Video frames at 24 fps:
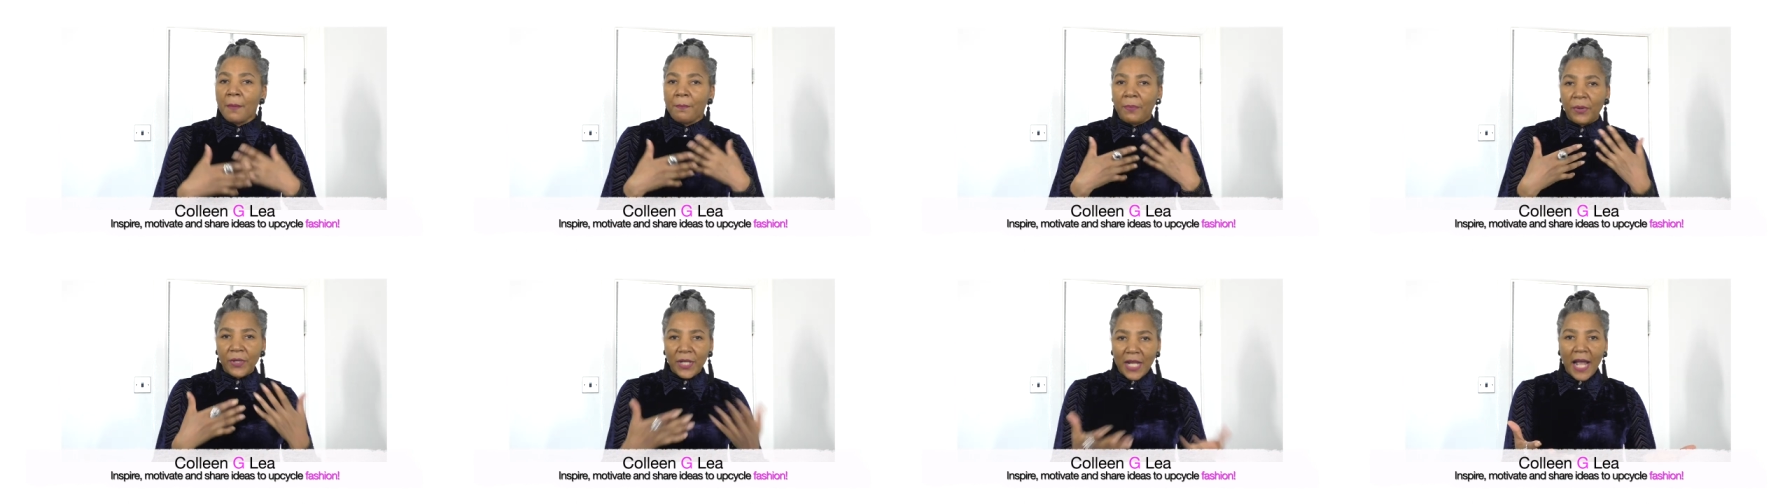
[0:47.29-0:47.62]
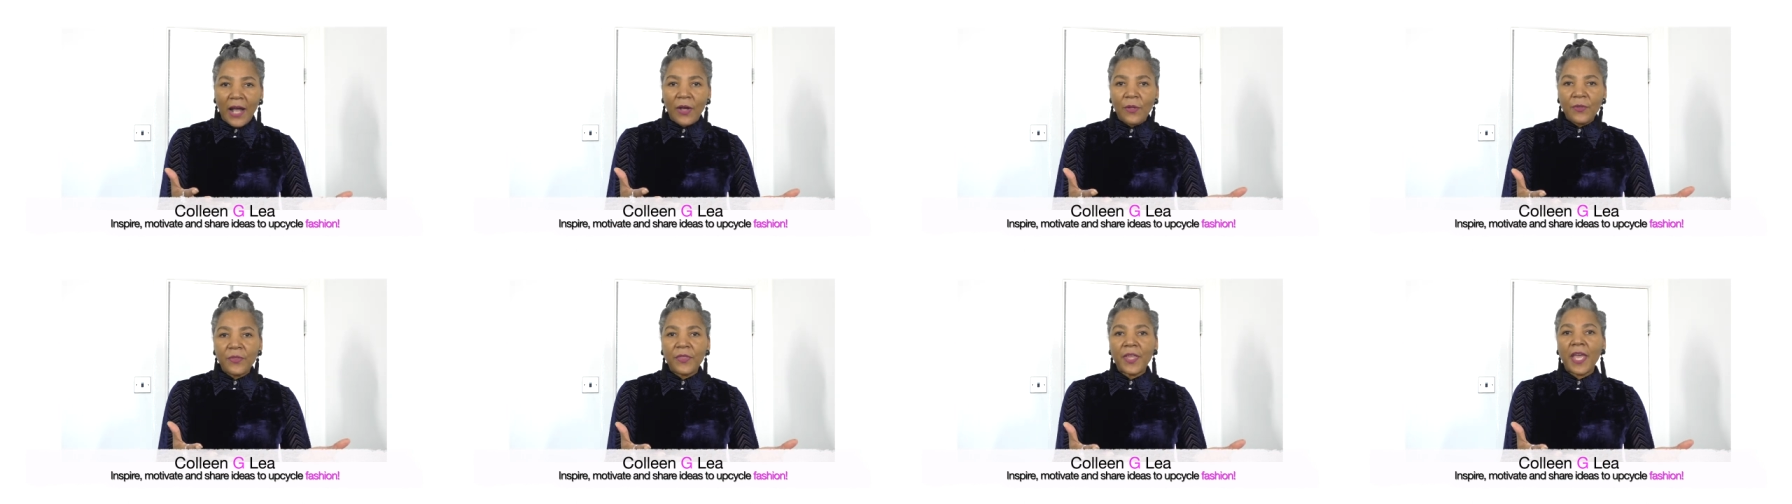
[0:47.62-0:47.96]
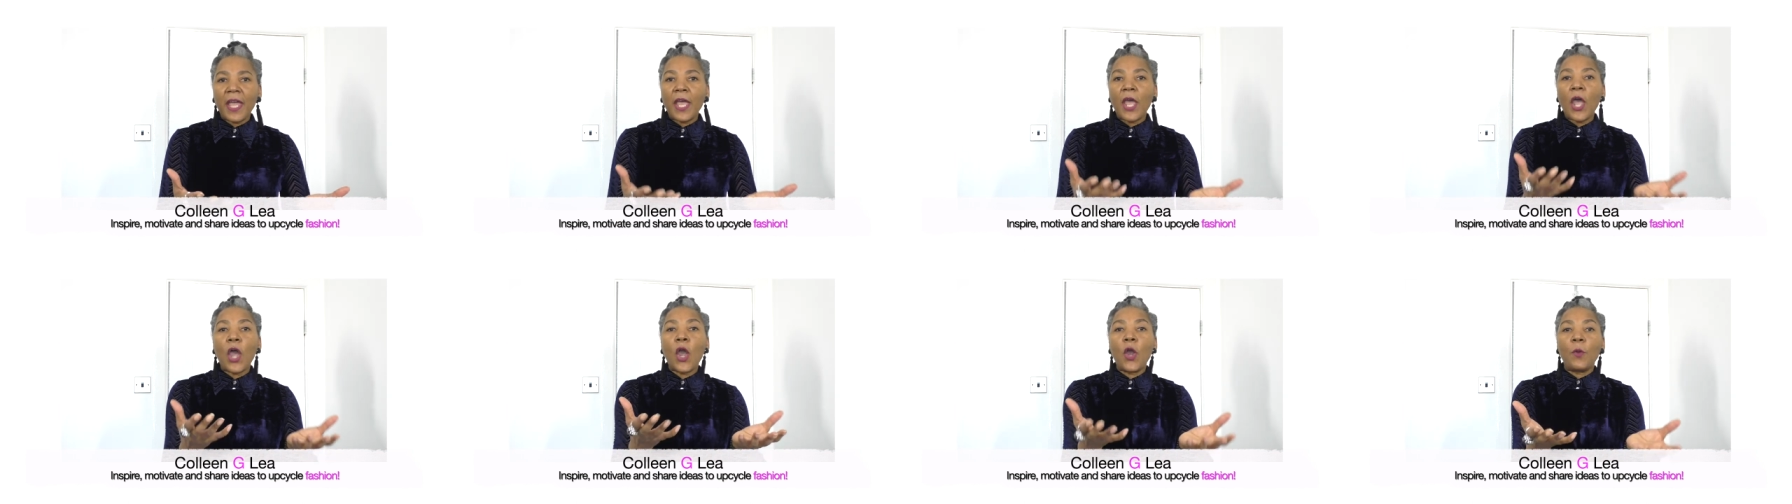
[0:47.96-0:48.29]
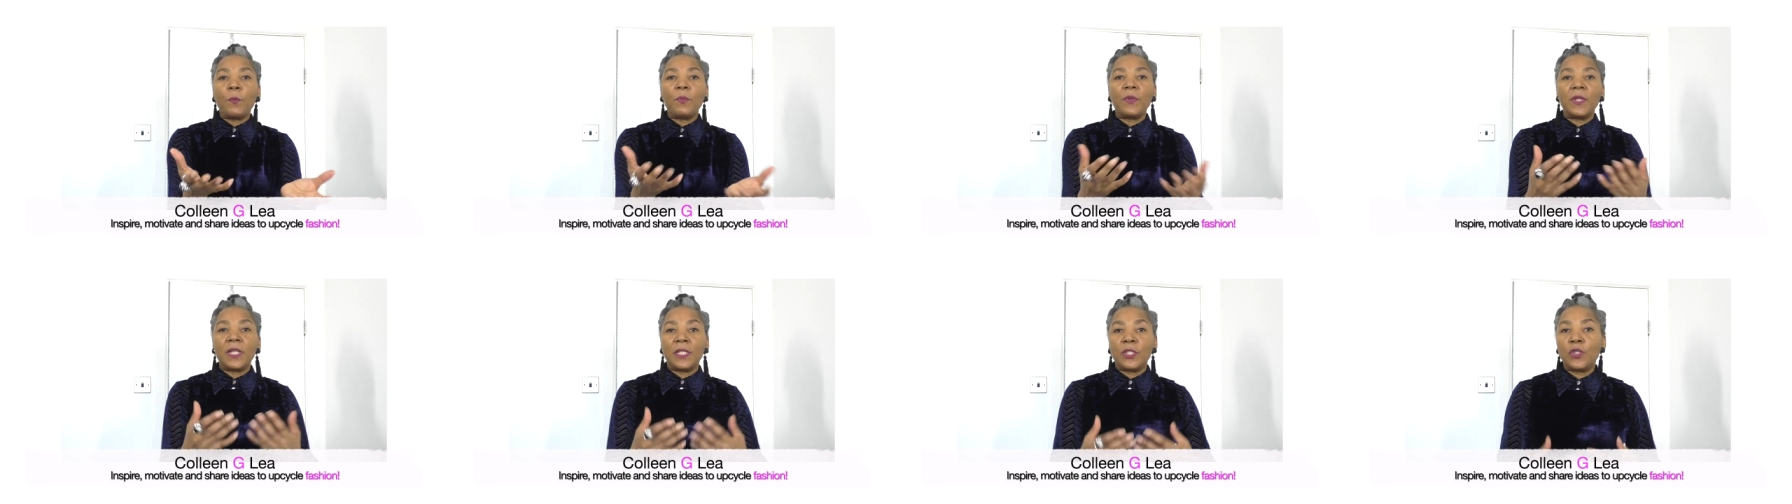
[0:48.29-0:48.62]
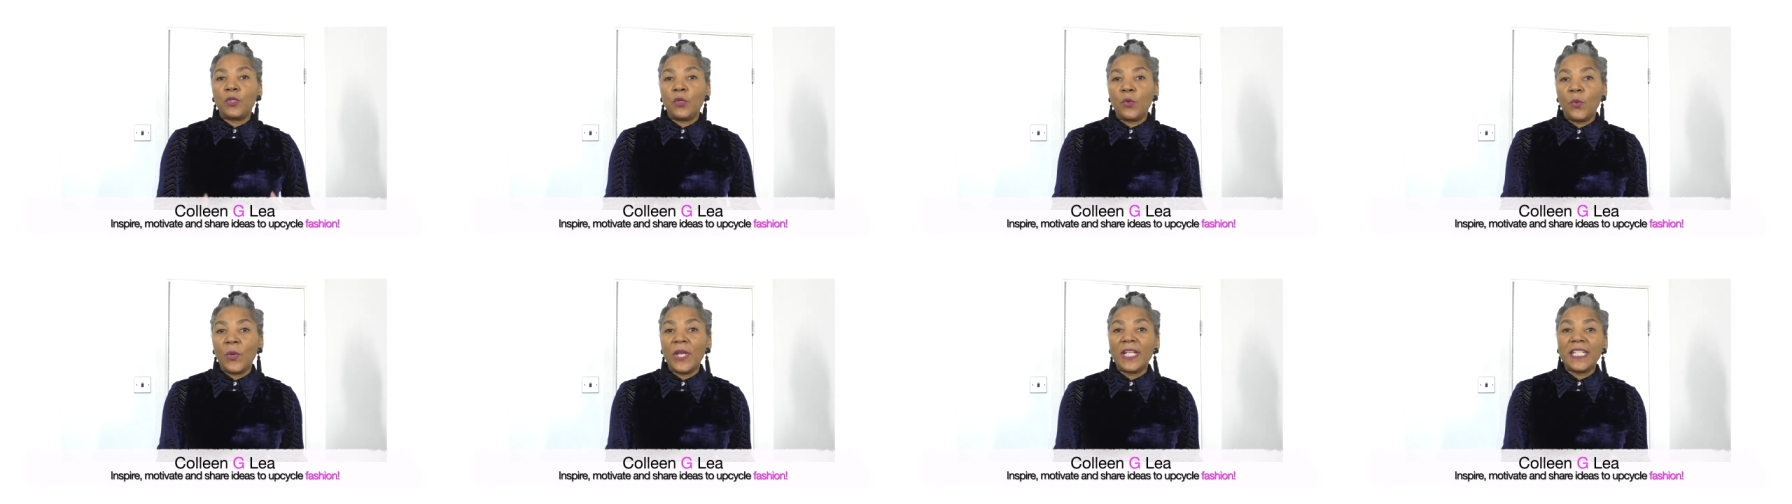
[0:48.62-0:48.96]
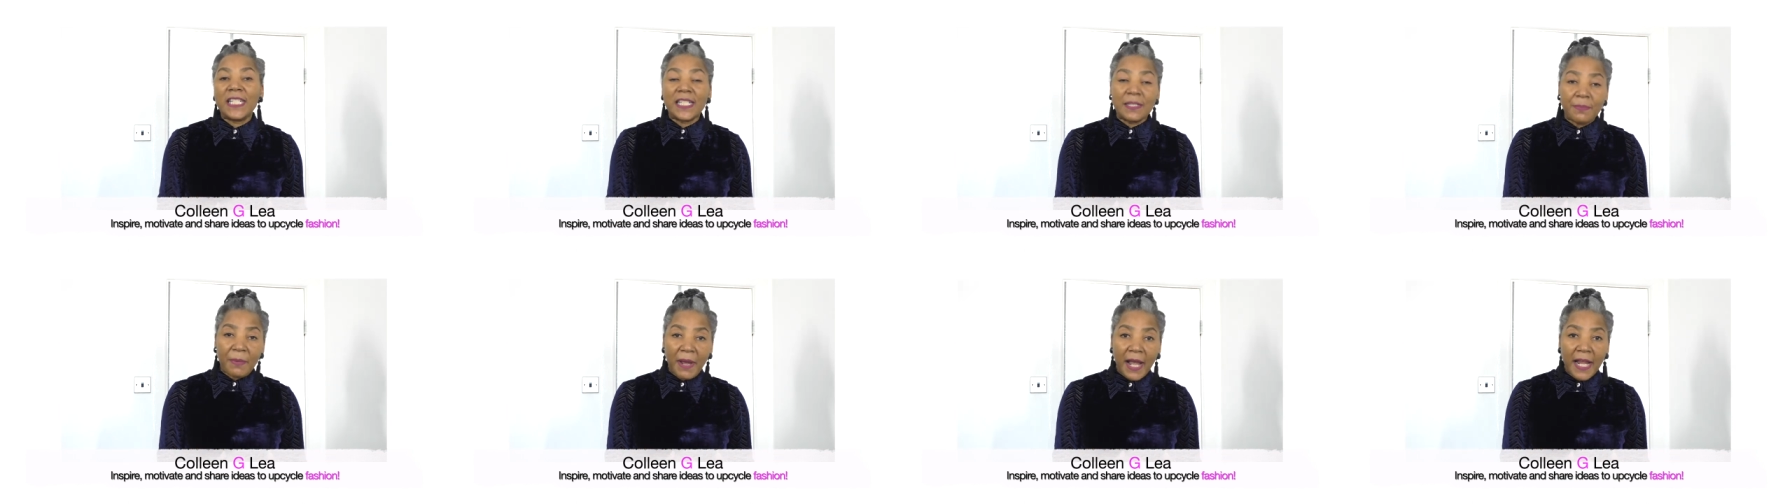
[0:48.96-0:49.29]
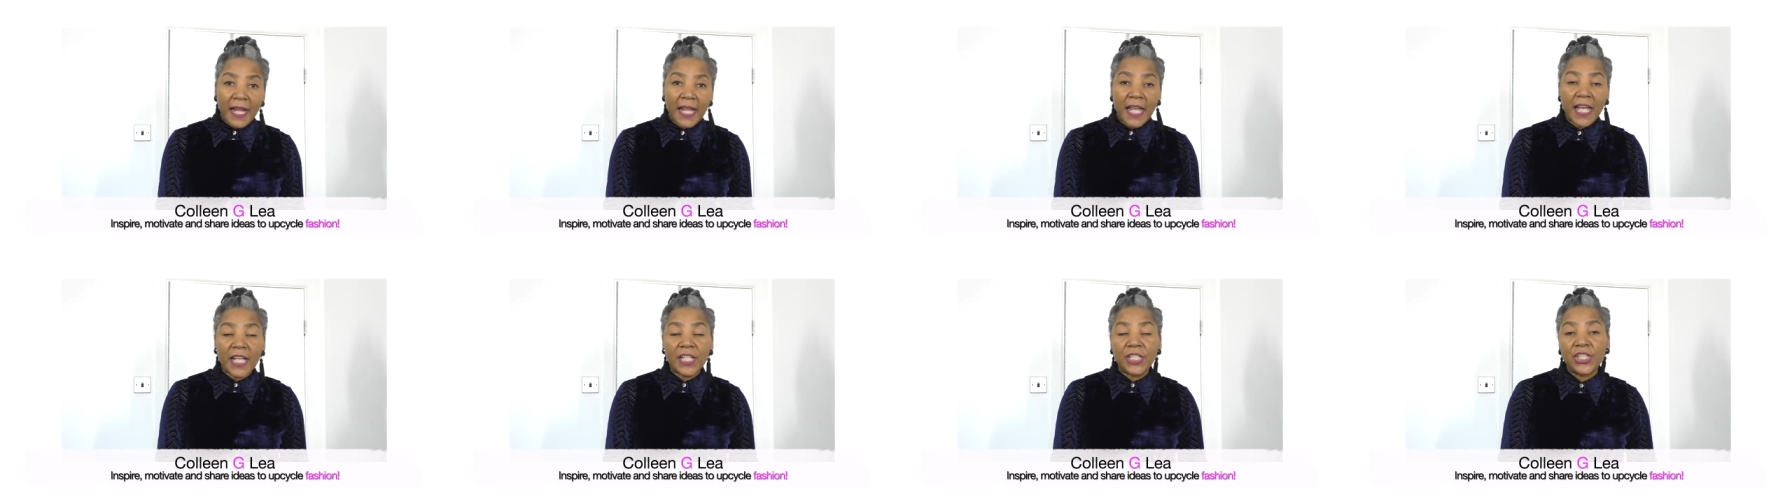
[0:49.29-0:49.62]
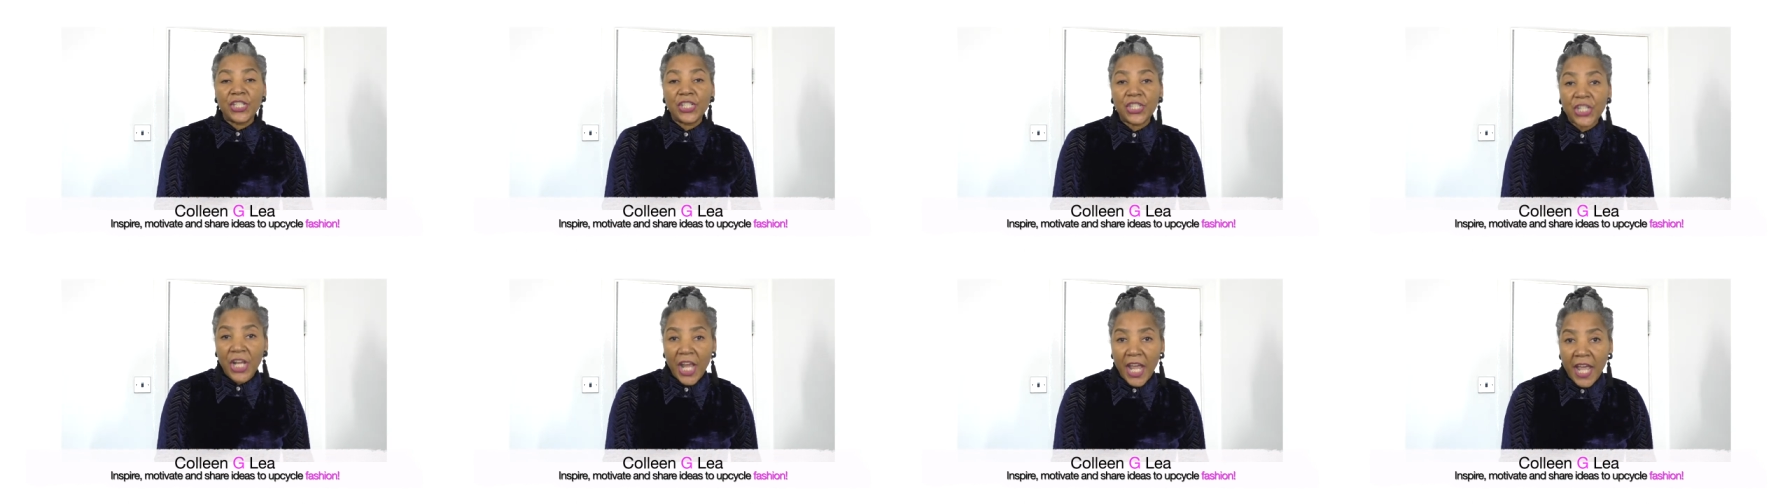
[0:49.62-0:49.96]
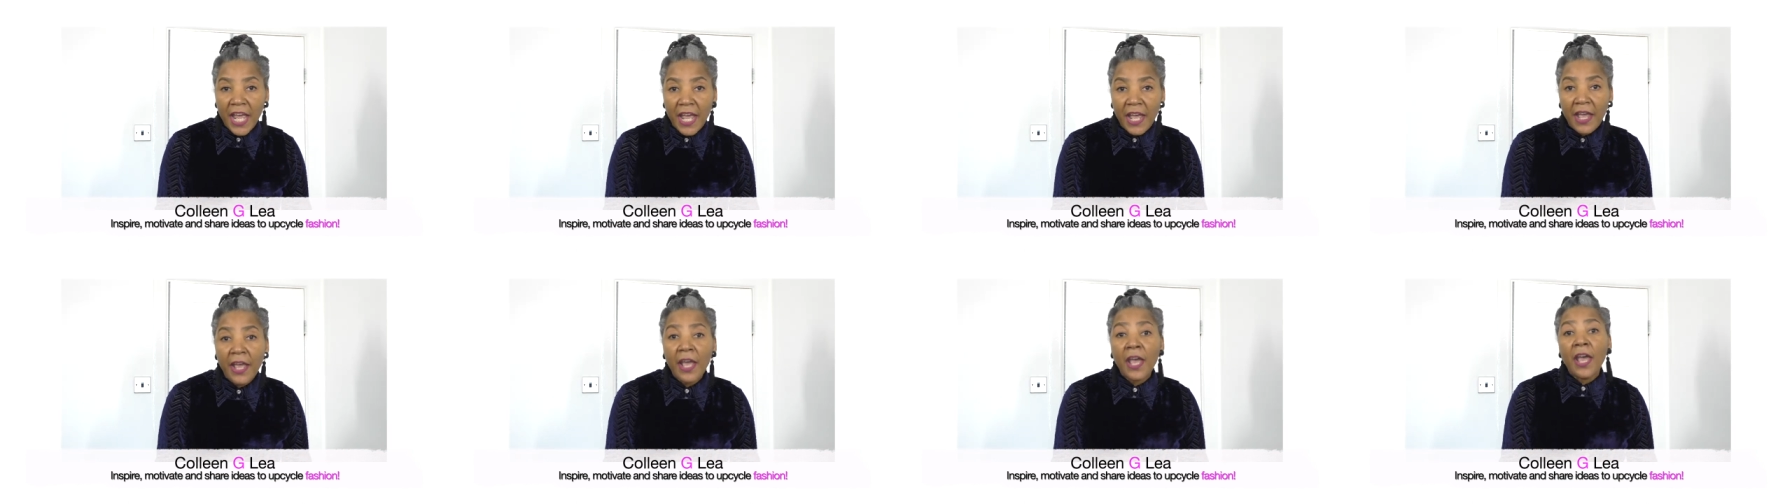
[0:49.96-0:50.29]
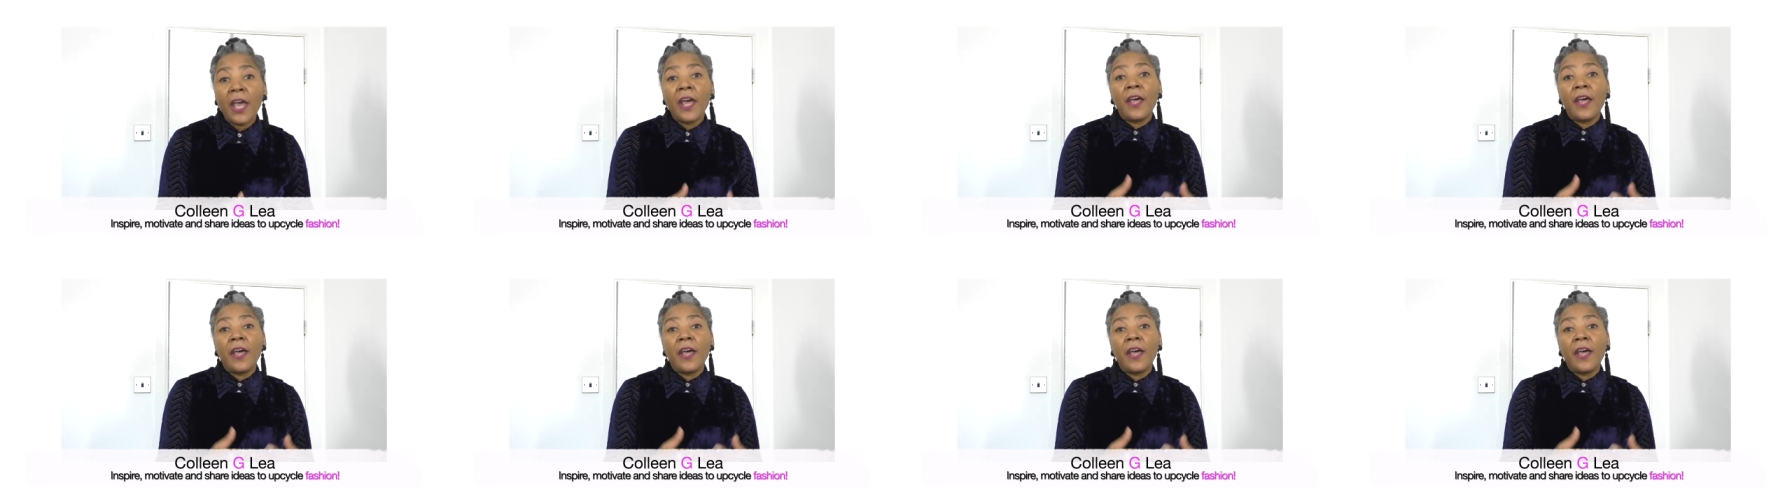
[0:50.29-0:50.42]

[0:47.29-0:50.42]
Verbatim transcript: Put it out there, hoping to inspire and share